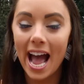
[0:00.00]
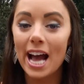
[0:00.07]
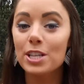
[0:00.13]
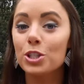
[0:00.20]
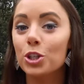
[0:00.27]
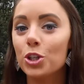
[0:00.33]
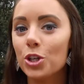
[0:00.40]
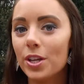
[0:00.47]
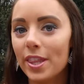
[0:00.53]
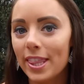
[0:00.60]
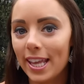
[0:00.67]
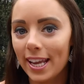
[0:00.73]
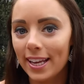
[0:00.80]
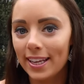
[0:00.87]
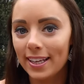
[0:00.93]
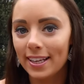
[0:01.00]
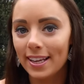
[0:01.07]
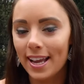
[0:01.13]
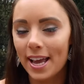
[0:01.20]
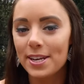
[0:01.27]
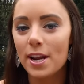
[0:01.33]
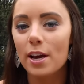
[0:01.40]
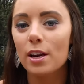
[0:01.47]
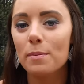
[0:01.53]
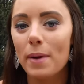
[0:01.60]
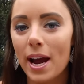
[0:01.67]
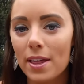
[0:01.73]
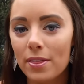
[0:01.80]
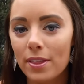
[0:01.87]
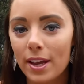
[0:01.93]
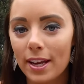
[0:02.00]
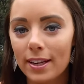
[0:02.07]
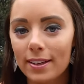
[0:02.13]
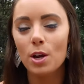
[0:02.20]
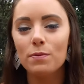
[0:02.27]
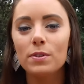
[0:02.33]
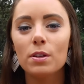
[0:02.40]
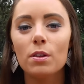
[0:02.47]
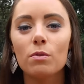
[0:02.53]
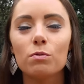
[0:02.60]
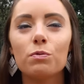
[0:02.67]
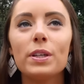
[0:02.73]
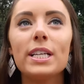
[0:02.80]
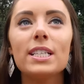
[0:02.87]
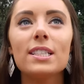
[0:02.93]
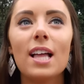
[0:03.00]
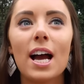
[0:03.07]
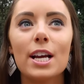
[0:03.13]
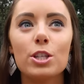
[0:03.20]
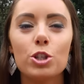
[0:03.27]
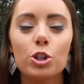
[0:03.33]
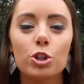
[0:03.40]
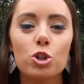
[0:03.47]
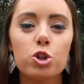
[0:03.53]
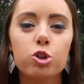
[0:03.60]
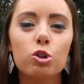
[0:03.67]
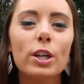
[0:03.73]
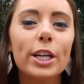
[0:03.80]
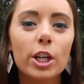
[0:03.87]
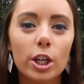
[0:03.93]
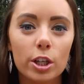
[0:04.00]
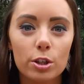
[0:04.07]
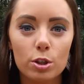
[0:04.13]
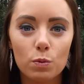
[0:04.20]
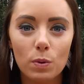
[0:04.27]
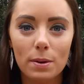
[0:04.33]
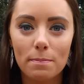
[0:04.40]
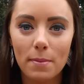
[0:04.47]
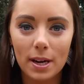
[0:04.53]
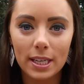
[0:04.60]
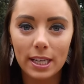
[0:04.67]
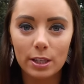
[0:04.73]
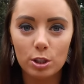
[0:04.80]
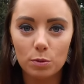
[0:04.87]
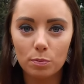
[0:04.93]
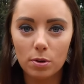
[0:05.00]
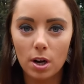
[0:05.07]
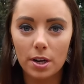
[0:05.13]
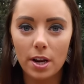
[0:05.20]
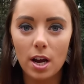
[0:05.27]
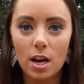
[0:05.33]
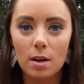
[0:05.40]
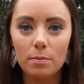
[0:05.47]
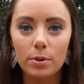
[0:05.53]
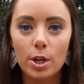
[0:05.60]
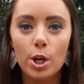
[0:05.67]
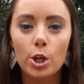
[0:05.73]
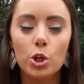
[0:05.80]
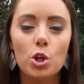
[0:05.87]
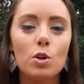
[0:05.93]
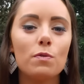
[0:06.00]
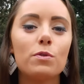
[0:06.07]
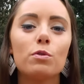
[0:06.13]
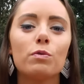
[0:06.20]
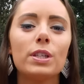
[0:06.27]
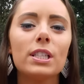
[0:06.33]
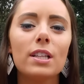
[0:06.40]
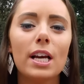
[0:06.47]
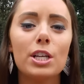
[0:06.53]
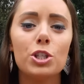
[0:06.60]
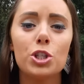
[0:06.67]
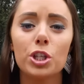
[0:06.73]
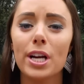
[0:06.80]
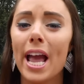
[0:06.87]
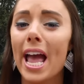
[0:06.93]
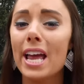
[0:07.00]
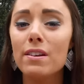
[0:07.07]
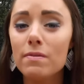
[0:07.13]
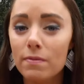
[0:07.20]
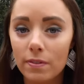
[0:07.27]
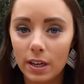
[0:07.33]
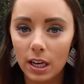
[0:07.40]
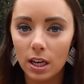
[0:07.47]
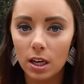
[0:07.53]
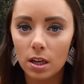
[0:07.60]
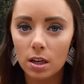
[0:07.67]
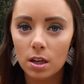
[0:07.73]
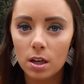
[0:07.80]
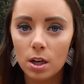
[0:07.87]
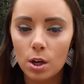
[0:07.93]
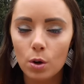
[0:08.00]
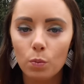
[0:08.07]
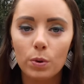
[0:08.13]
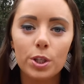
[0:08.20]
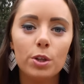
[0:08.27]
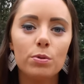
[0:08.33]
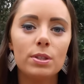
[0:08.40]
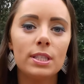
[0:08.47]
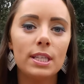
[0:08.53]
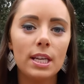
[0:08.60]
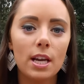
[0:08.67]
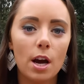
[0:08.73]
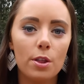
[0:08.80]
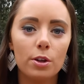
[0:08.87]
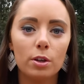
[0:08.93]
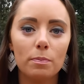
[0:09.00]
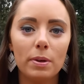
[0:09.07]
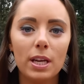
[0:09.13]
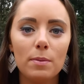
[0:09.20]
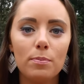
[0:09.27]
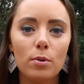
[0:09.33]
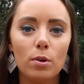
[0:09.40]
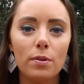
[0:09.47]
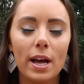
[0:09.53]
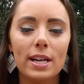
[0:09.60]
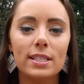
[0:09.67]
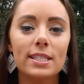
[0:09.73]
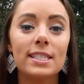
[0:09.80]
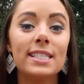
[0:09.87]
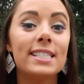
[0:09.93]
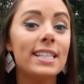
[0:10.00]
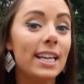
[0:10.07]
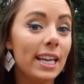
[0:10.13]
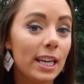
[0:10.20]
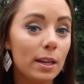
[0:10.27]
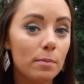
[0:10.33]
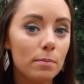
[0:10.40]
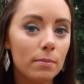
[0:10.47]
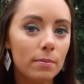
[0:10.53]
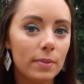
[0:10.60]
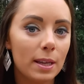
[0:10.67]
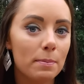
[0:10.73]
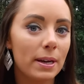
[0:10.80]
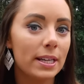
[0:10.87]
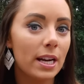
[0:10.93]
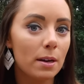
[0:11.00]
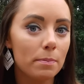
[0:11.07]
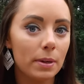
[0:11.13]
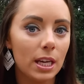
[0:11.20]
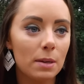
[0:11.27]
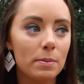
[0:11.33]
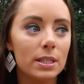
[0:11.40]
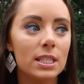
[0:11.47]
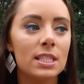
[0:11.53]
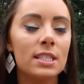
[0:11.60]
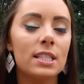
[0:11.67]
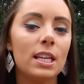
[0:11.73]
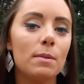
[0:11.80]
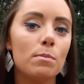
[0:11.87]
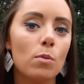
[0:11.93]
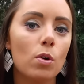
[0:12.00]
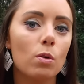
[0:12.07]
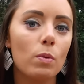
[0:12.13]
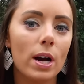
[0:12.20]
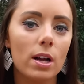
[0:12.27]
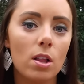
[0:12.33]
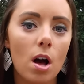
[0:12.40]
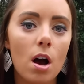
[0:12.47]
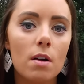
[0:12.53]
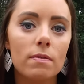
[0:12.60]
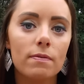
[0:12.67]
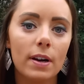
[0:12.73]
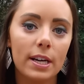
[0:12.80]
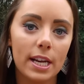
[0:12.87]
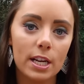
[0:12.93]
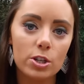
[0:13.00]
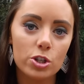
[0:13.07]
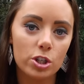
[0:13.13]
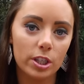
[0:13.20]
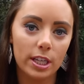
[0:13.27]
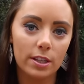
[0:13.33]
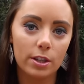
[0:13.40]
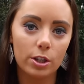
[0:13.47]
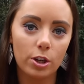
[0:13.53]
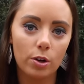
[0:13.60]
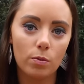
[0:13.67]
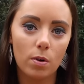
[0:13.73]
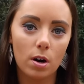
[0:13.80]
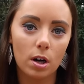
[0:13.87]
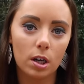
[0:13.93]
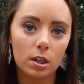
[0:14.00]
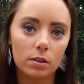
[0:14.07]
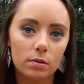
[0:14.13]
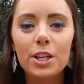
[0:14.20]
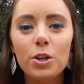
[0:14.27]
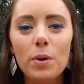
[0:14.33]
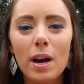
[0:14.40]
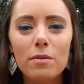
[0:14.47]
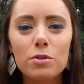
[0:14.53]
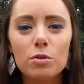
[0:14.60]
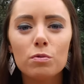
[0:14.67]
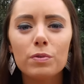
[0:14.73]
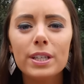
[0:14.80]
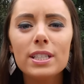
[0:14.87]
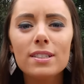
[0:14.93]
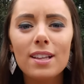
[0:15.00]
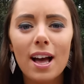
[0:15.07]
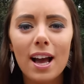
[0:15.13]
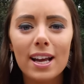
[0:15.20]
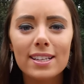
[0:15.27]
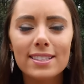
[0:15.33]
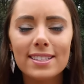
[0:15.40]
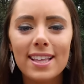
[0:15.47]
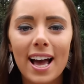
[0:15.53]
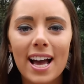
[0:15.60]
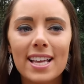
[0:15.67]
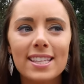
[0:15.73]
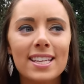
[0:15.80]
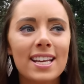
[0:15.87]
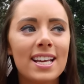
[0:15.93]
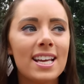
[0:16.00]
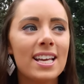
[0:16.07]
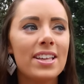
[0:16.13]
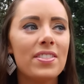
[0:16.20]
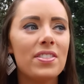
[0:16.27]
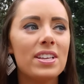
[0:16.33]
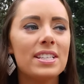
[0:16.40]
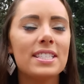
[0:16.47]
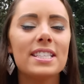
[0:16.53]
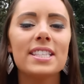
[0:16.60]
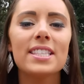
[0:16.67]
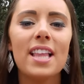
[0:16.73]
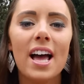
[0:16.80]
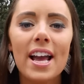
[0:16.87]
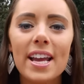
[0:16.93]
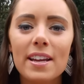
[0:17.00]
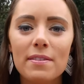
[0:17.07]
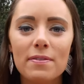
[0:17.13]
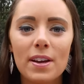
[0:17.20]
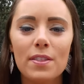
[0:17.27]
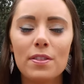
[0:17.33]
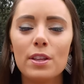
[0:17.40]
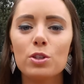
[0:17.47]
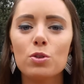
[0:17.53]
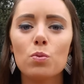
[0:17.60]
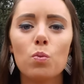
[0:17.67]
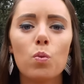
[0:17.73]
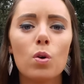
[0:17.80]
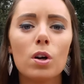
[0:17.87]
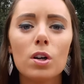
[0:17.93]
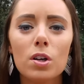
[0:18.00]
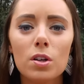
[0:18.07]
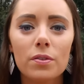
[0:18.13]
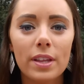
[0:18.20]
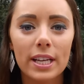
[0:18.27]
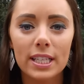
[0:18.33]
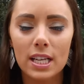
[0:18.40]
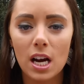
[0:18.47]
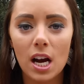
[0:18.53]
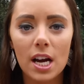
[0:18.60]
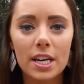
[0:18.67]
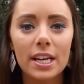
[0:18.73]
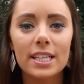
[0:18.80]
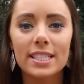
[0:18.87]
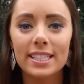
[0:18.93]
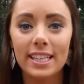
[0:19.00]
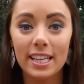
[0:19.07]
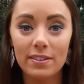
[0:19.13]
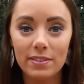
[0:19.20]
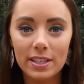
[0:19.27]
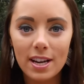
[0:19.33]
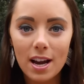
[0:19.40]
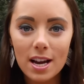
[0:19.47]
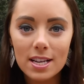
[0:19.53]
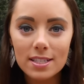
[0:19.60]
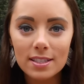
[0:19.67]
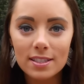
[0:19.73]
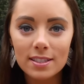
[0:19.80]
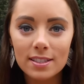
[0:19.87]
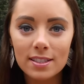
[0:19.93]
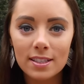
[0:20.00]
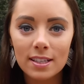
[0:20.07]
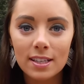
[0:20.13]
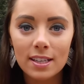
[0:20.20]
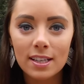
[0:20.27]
as a good thing and not a bad thing. You have to realize your triggers when money is brought up. You have to realize your envy when you see other people that seem, they may not be, but seem more well off financially than you are. And you have to realize that this life and this world that God has given us